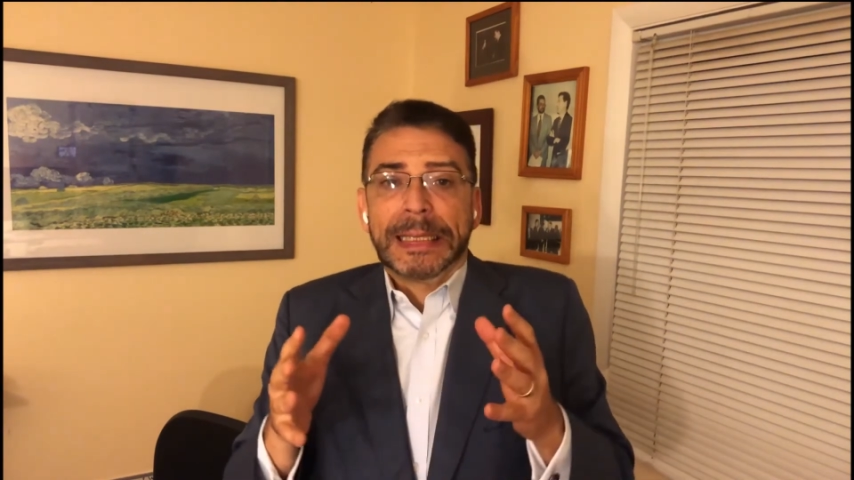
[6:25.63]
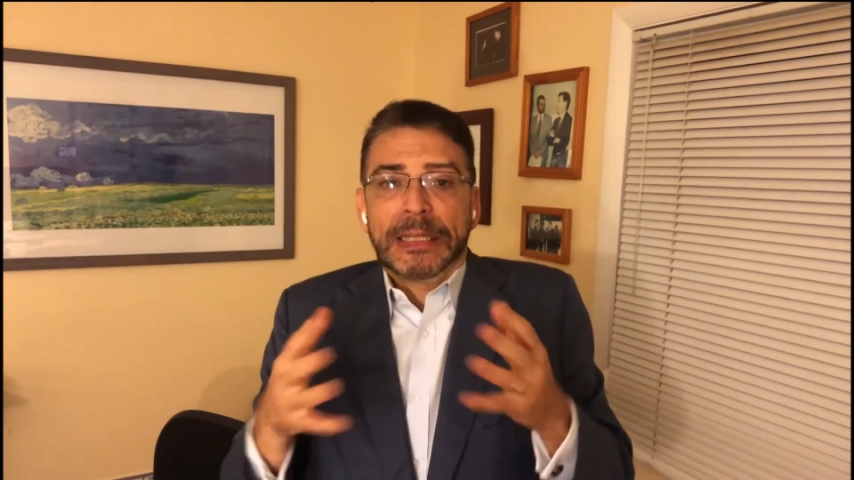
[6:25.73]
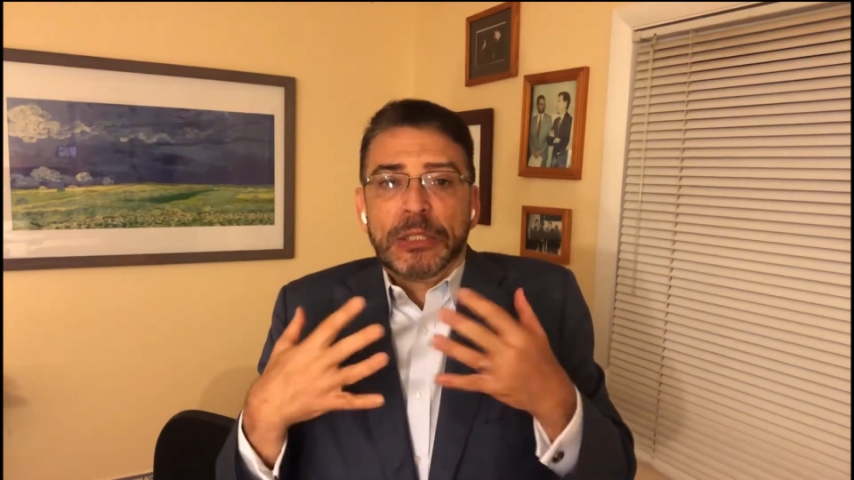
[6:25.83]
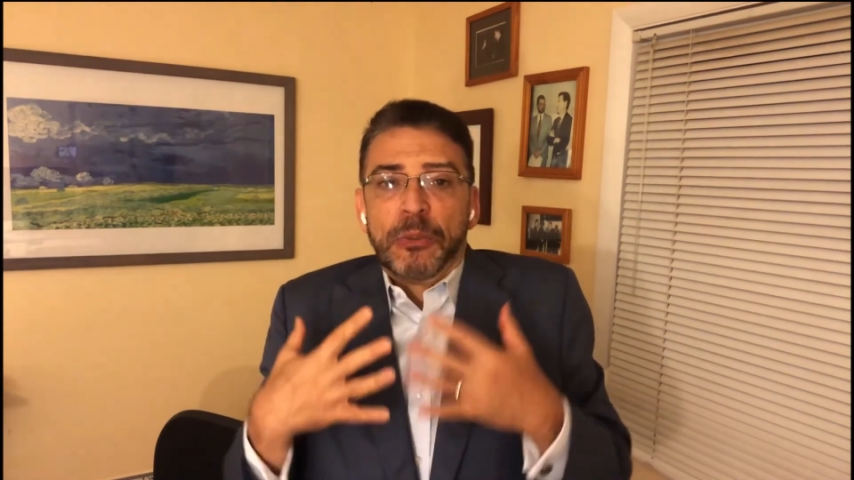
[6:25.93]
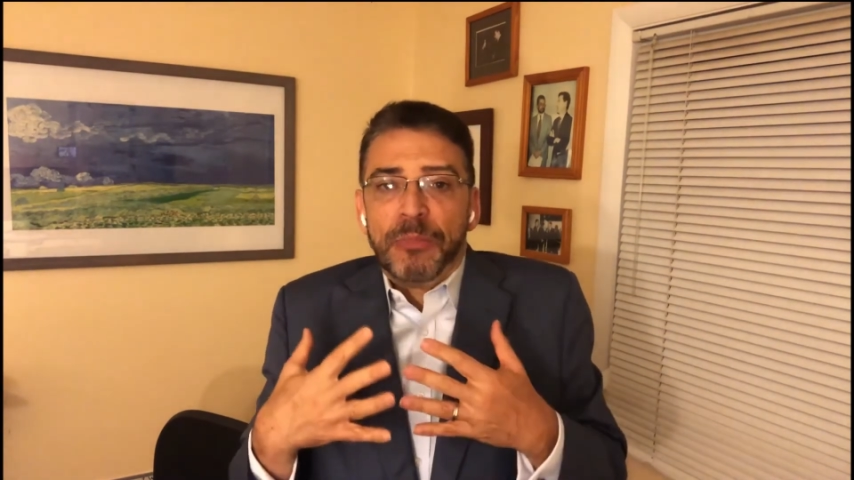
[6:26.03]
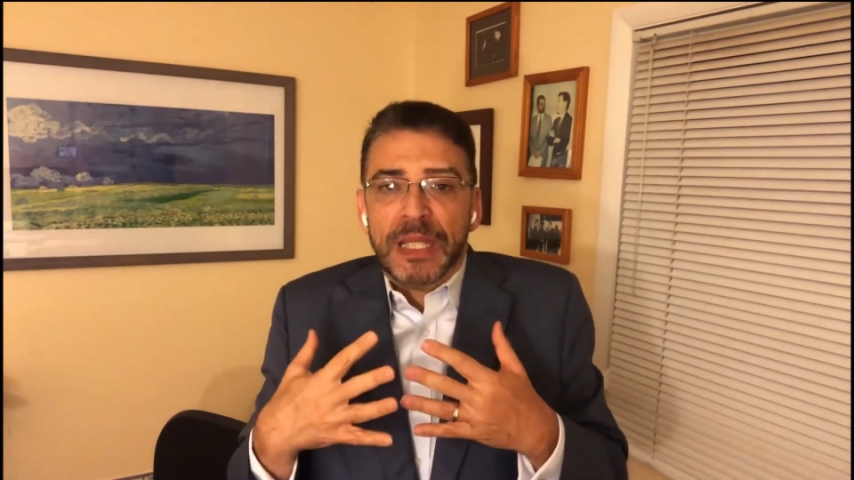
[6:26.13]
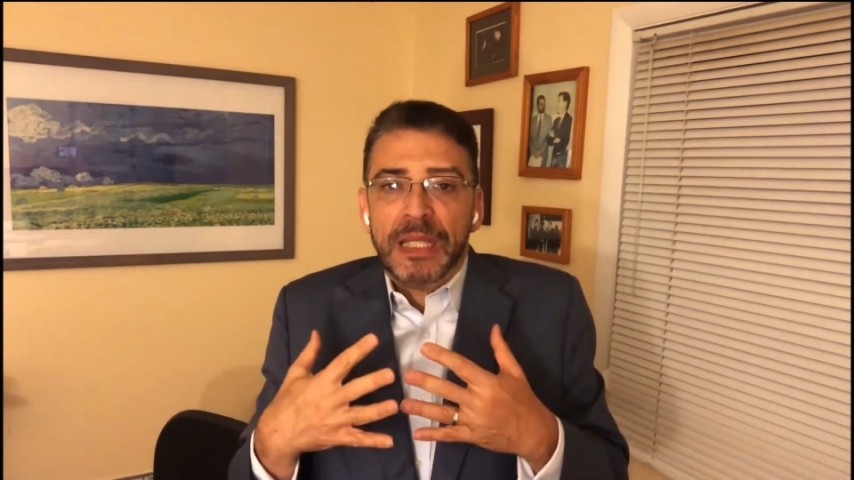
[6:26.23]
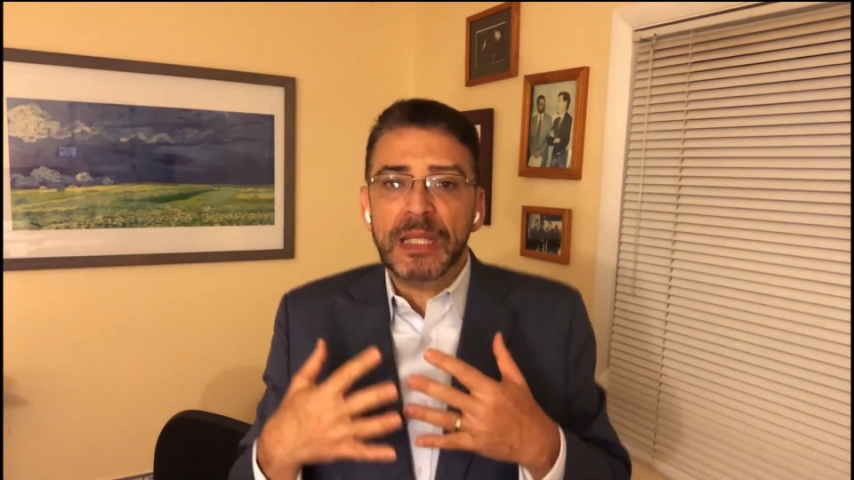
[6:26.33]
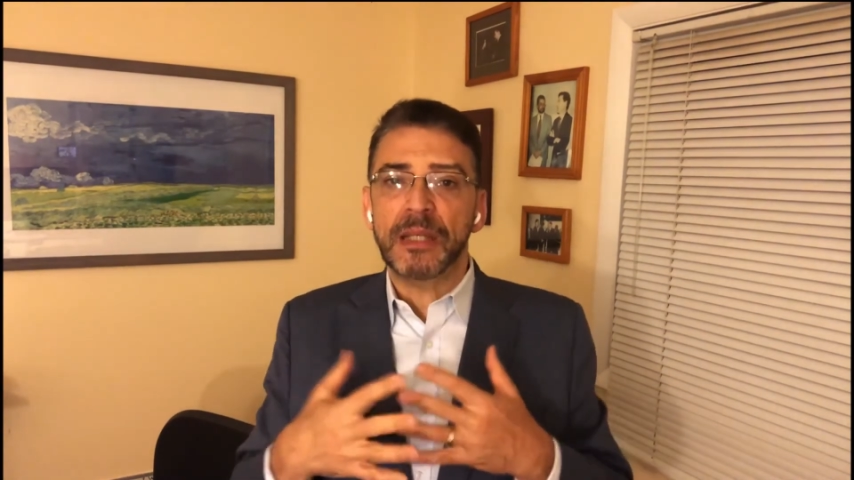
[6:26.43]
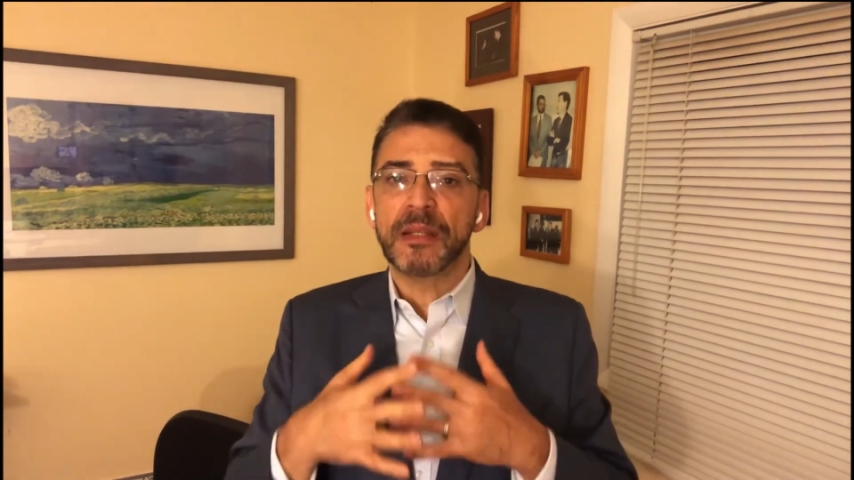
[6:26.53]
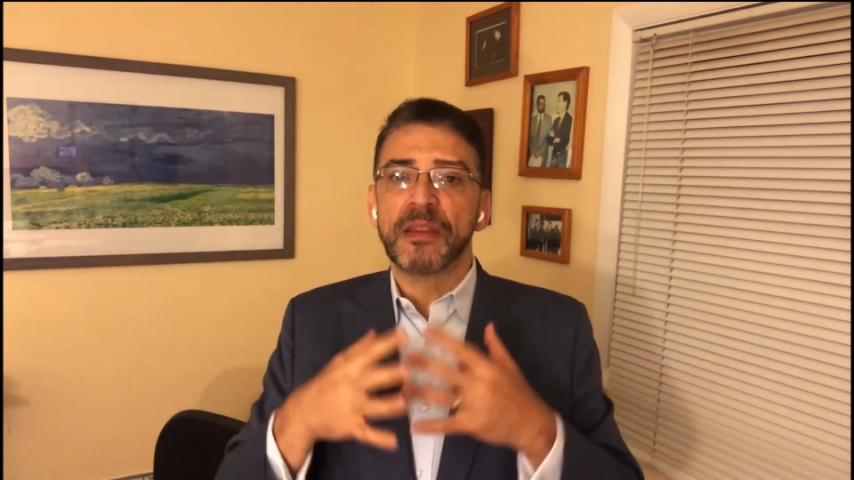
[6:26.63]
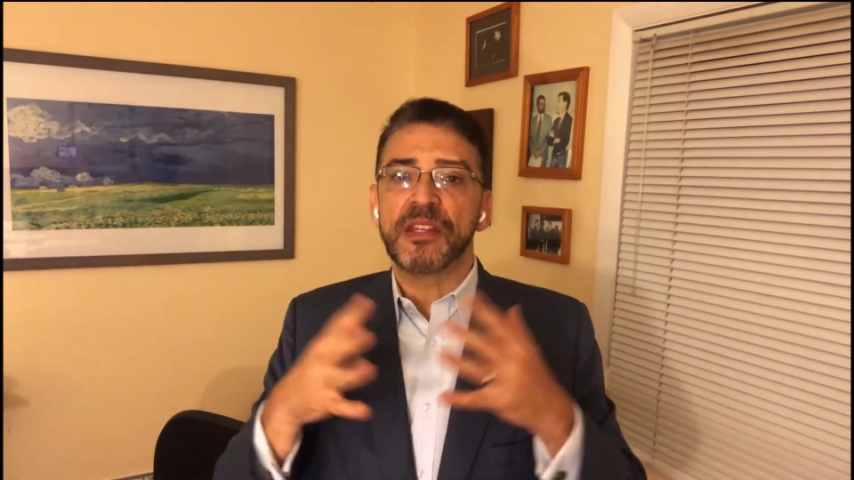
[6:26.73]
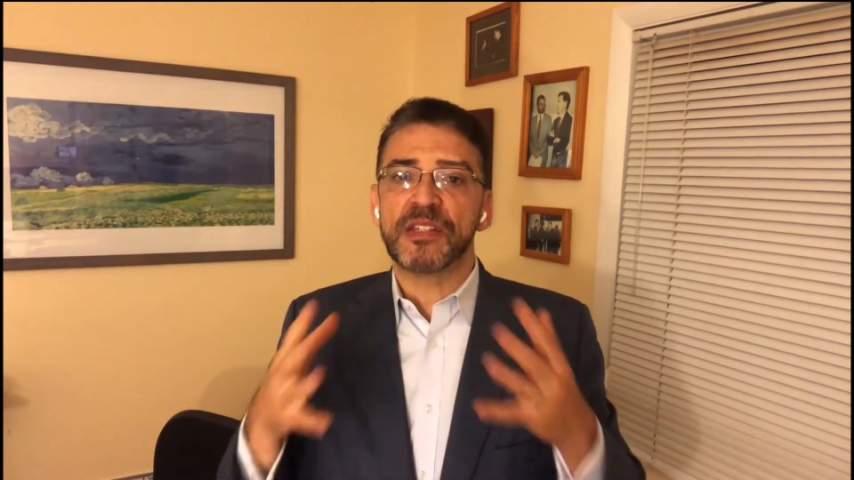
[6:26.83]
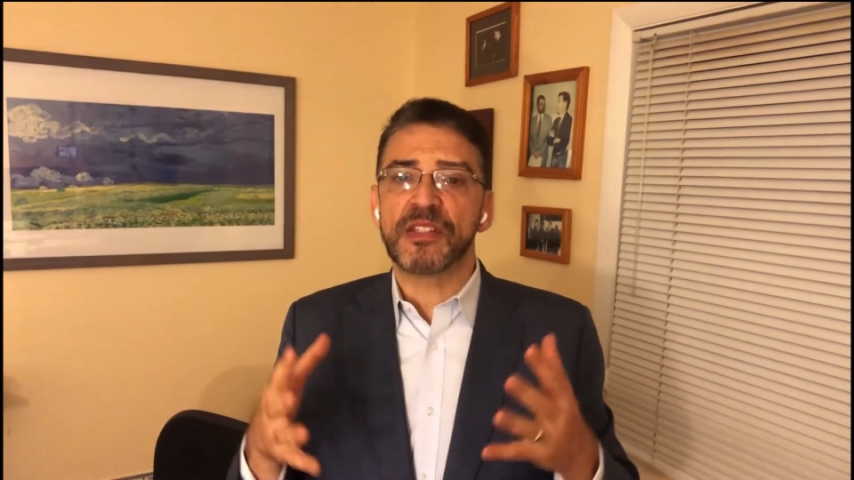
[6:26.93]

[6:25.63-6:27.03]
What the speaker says: to me, this